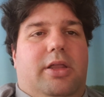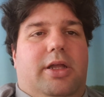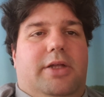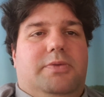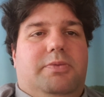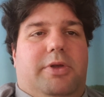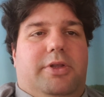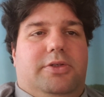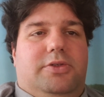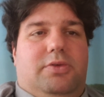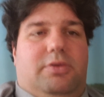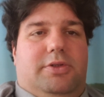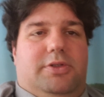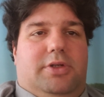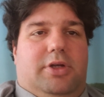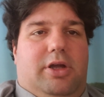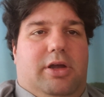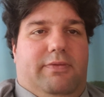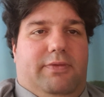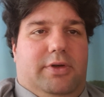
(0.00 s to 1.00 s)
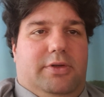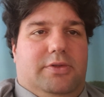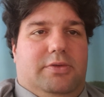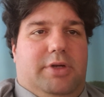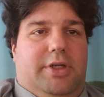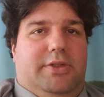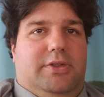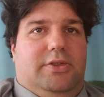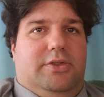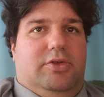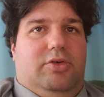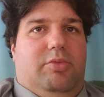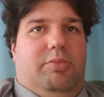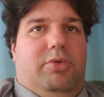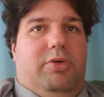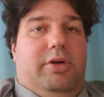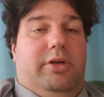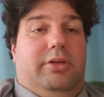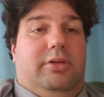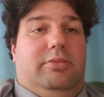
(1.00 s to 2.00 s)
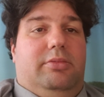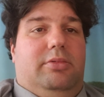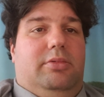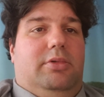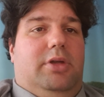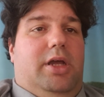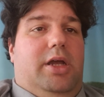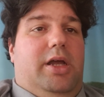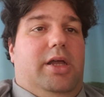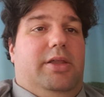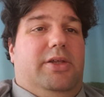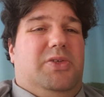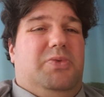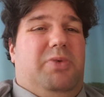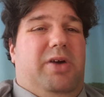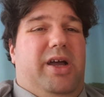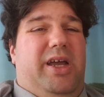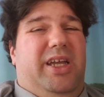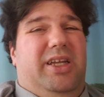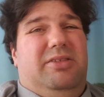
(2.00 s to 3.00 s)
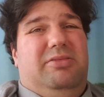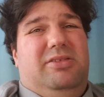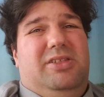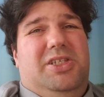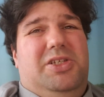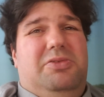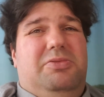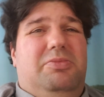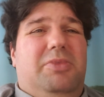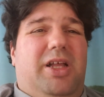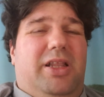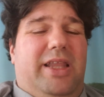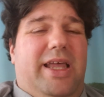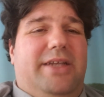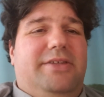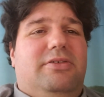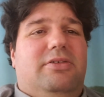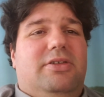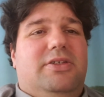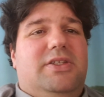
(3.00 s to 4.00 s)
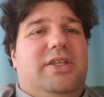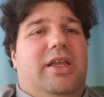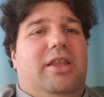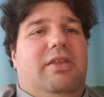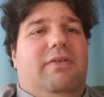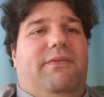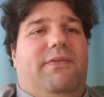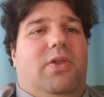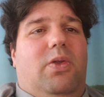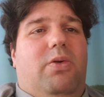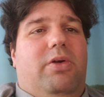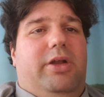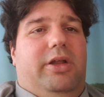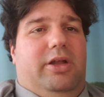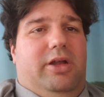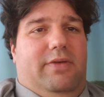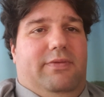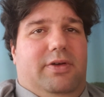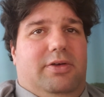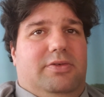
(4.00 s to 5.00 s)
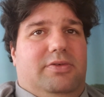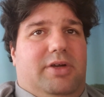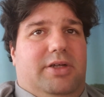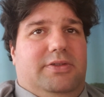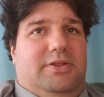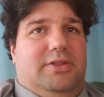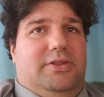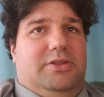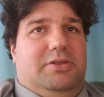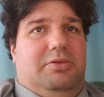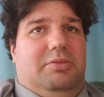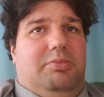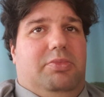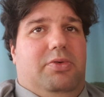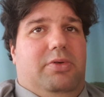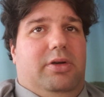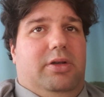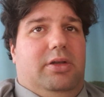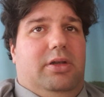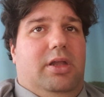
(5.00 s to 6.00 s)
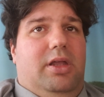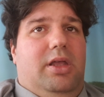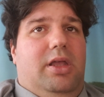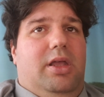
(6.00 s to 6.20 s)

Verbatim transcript: That's why the Georgia governor's race is so important. Uh, that's why, to a lesser extent, the Florida governor's race is so important.